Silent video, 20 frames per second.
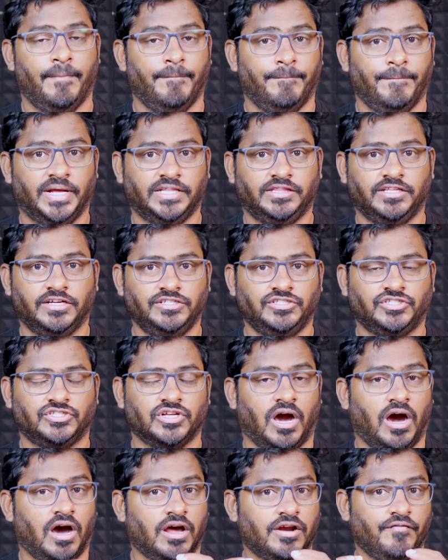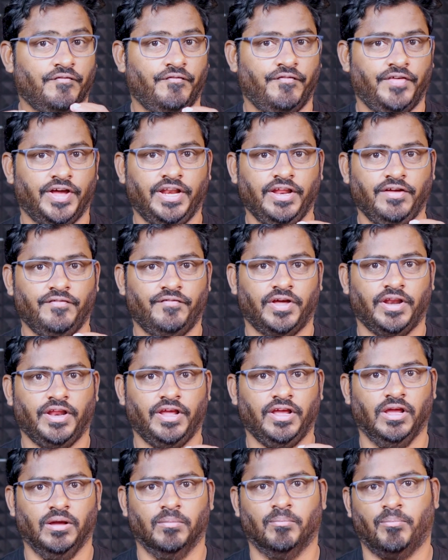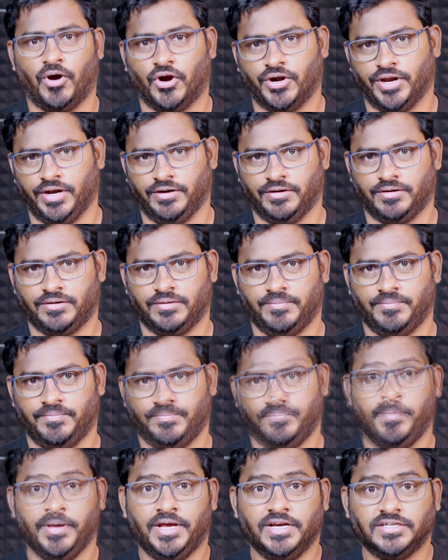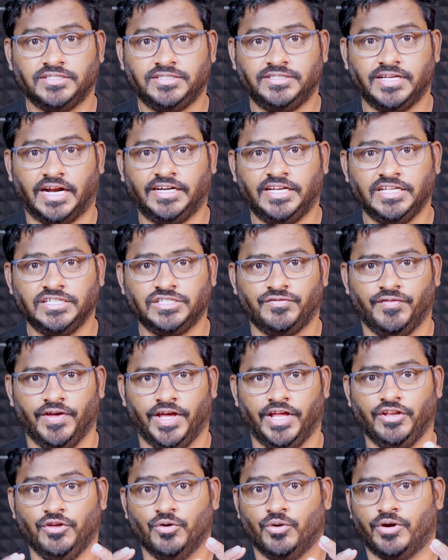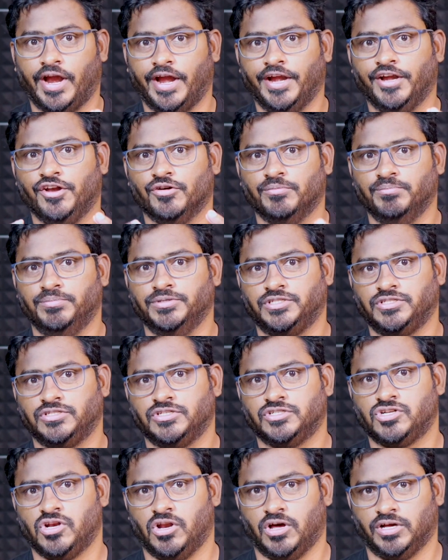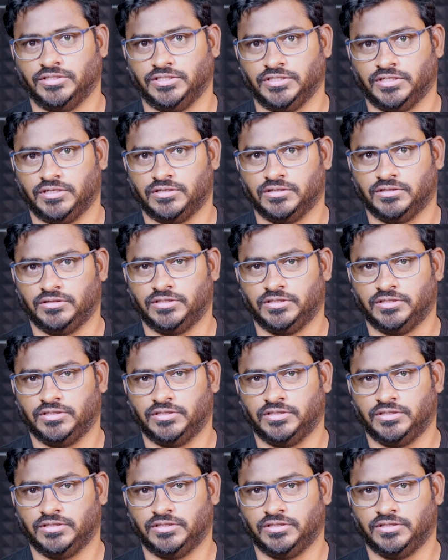Methods are very important because that is where you write your business logic.